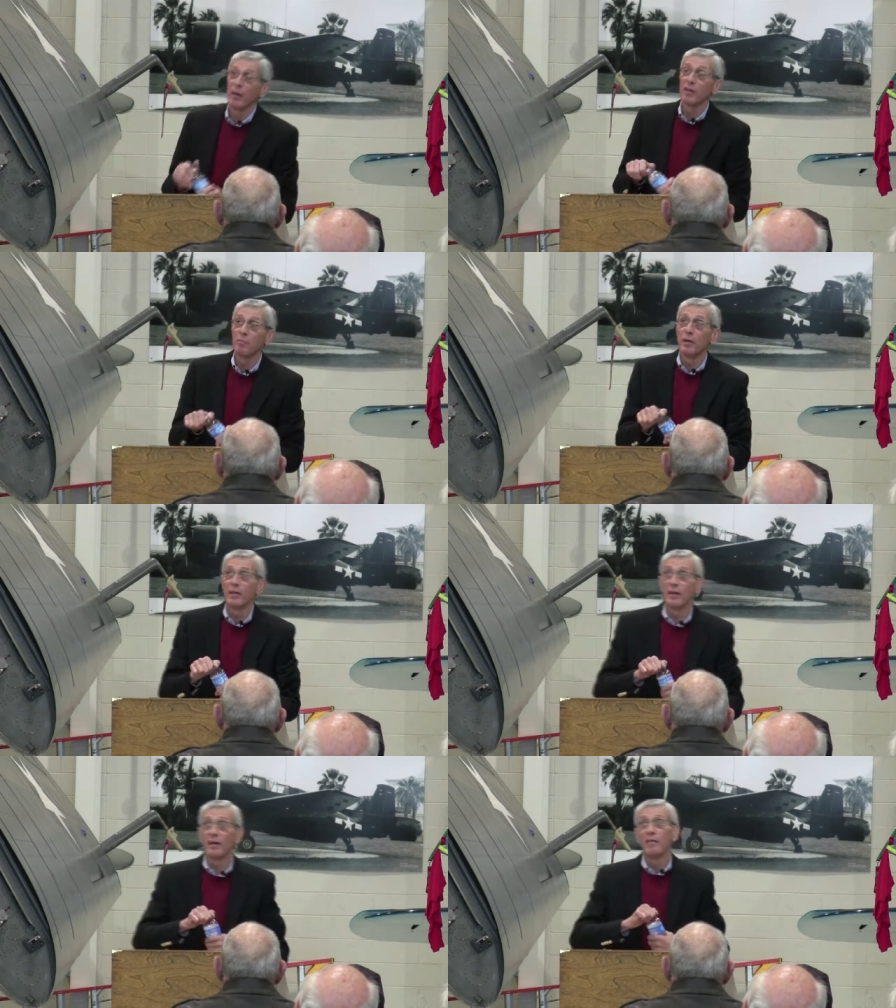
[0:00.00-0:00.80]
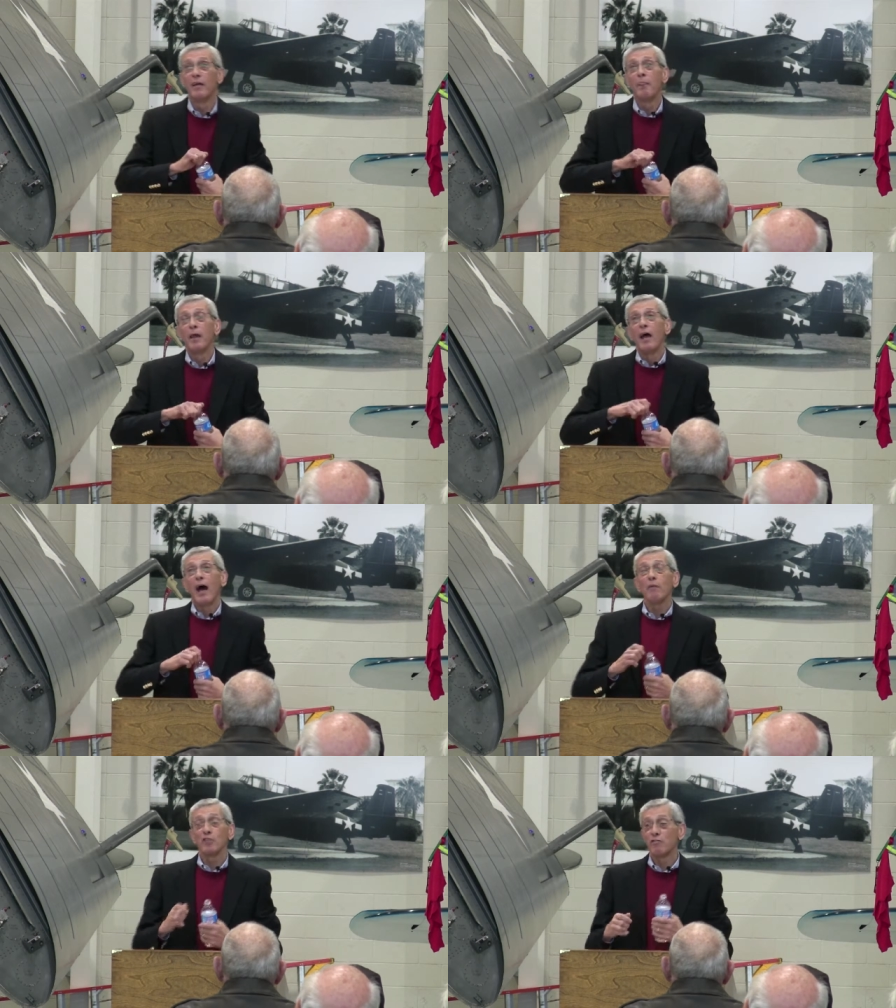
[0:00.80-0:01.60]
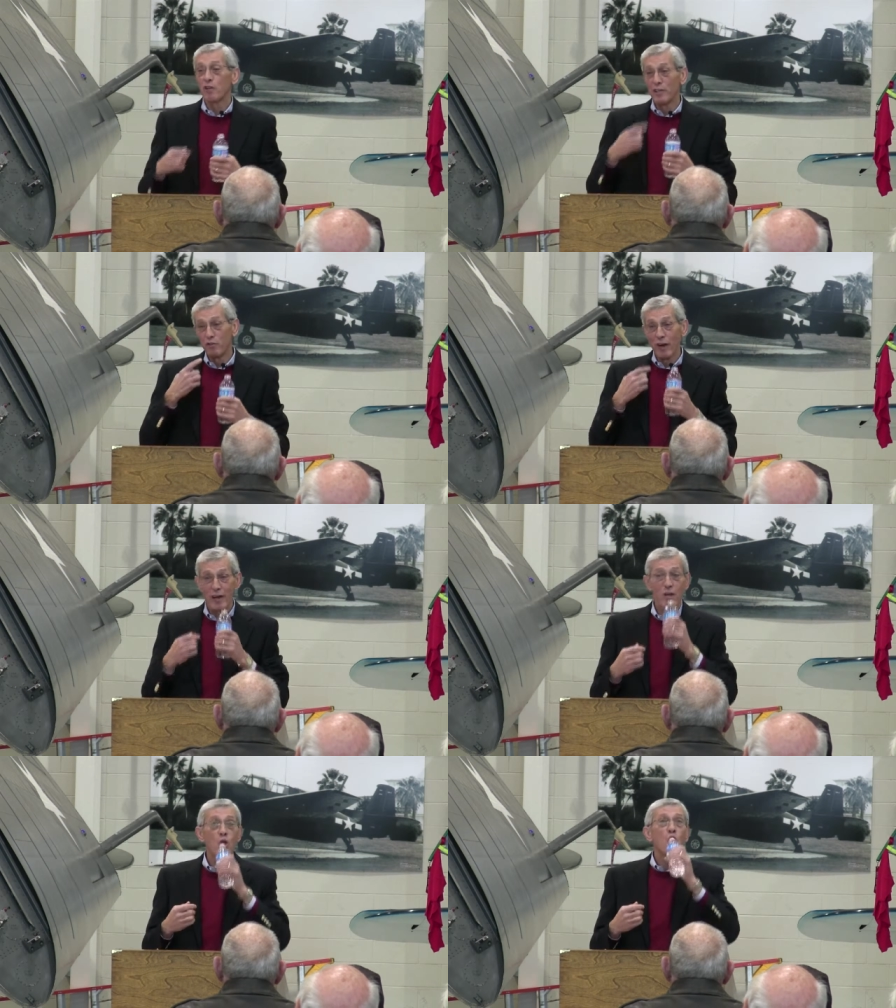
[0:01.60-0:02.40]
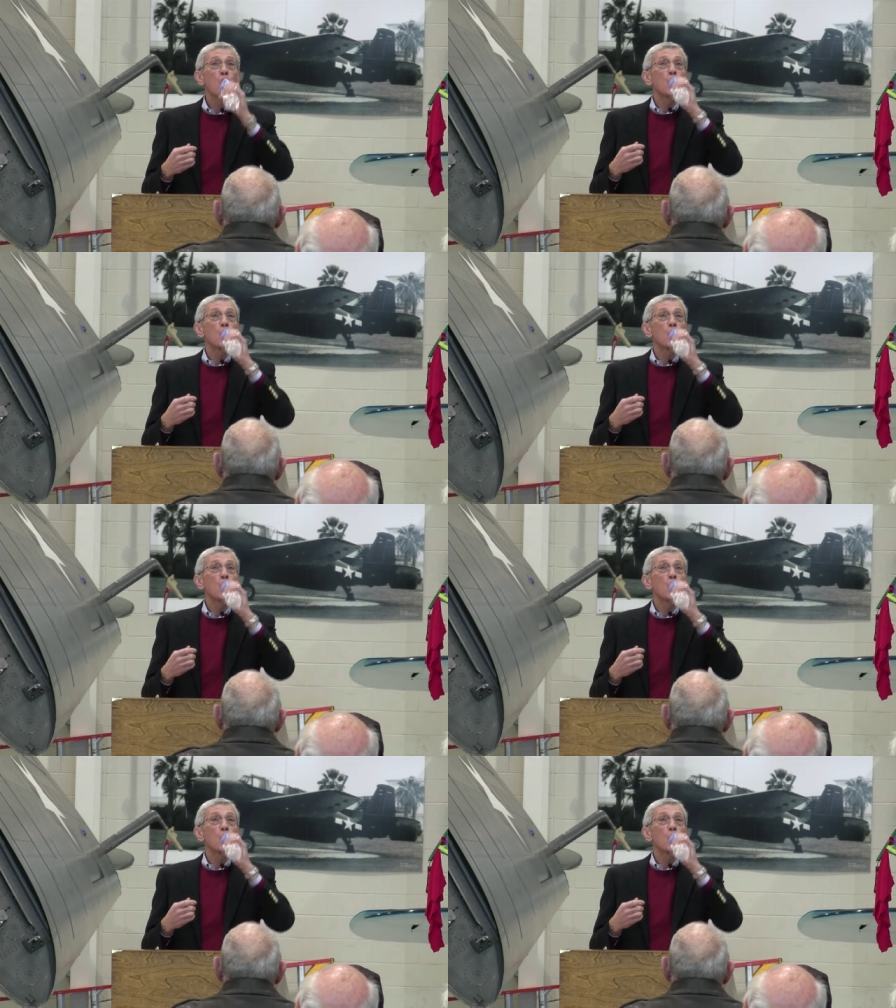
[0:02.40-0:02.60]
cottonmouth, but uh, I was really dry.